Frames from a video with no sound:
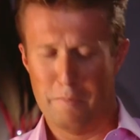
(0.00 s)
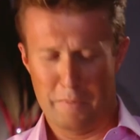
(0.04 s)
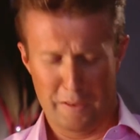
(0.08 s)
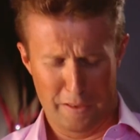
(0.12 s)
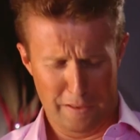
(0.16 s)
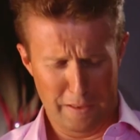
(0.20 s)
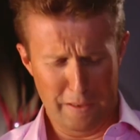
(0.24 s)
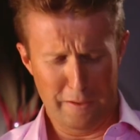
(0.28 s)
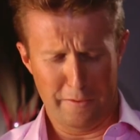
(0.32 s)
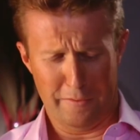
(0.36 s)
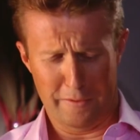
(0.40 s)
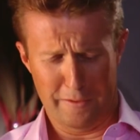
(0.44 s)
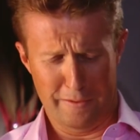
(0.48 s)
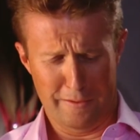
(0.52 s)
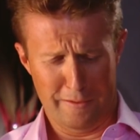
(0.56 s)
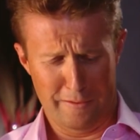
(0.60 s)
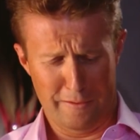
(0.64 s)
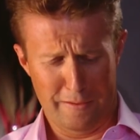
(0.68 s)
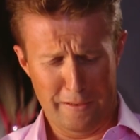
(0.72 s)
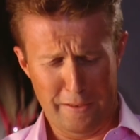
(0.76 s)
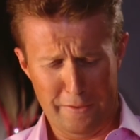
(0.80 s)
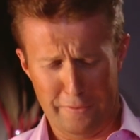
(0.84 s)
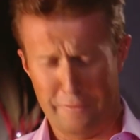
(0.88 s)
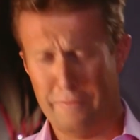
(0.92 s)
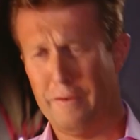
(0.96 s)
But Lisa,
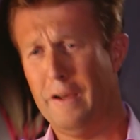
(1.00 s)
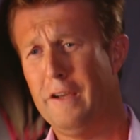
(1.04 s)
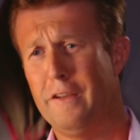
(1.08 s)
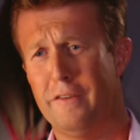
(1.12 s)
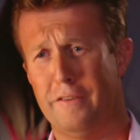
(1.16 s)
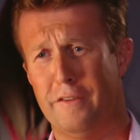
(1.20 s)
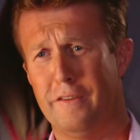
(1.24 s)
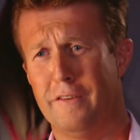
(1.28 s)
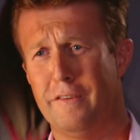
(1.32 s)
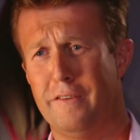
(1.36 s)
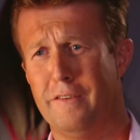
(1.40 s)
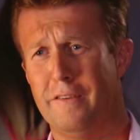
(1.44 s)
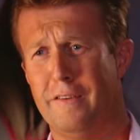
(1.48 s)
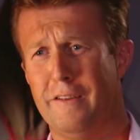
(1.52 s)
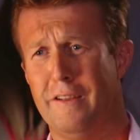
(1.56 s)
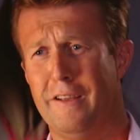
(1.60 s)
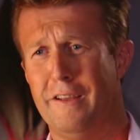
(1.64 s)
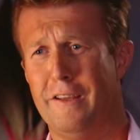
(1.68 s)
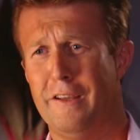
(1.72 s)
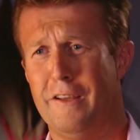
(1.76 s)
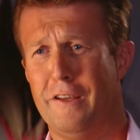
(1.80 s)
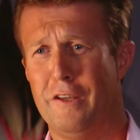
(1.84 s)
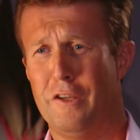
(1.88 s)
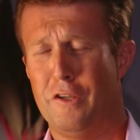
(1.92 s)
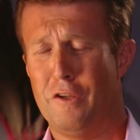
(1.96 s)
let's face it,
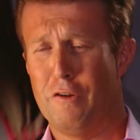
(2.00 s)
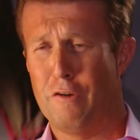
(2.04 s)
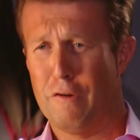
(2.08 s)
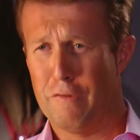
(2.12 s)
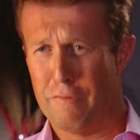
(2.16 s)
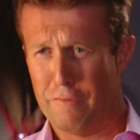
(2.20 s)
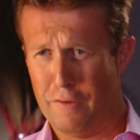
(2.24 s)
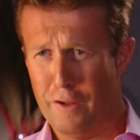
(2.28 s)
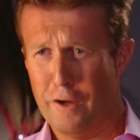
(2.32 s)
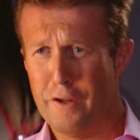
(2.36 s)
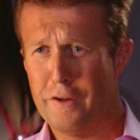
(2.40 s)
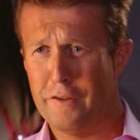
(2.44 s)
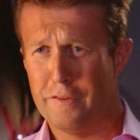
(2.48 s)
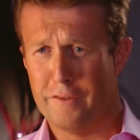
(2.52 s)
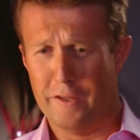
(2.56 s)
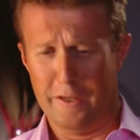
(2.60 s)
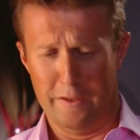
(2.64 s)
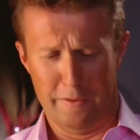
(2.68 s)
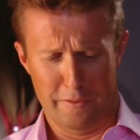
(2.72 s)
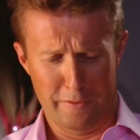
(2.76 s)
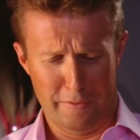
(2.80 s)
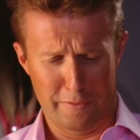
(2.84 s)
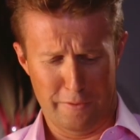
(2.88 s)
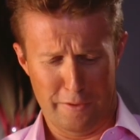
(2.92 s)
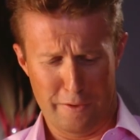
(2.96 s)
you're a flight
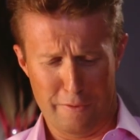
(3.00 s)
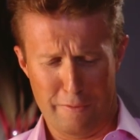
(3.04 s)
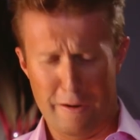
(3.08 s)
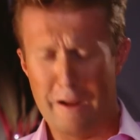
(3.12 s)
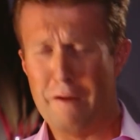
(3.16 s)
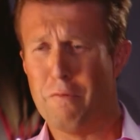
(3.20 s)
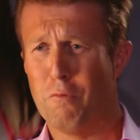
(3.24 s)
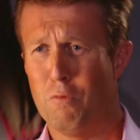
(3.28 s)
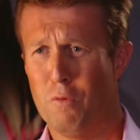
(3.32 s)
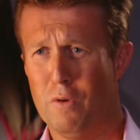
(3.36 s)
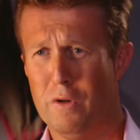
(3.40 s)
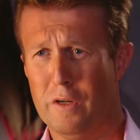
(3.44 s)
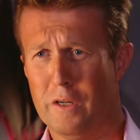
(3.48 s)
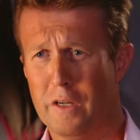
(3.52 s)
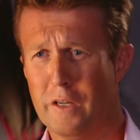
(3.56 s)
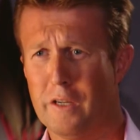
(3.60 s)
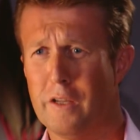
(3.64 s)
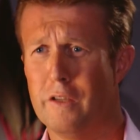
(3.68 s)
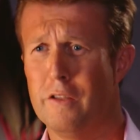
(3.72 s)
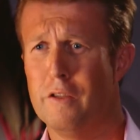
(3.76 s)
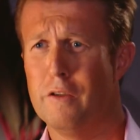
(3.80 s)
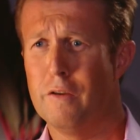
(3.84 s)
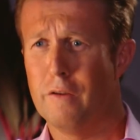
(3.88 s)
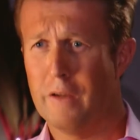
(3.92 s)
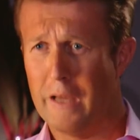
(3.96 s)
attendant, you're at work,
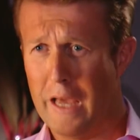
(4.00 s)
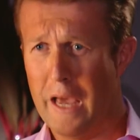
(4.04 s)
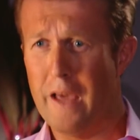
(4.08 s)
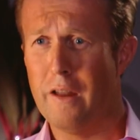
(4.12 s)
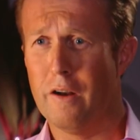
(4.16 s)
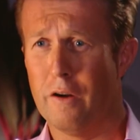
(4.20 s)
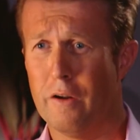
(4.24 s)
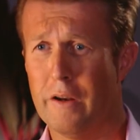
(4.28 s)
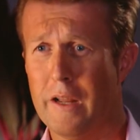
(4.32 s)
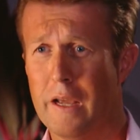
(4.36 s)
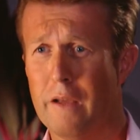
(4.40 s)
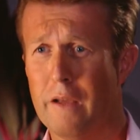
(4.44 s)
you cannot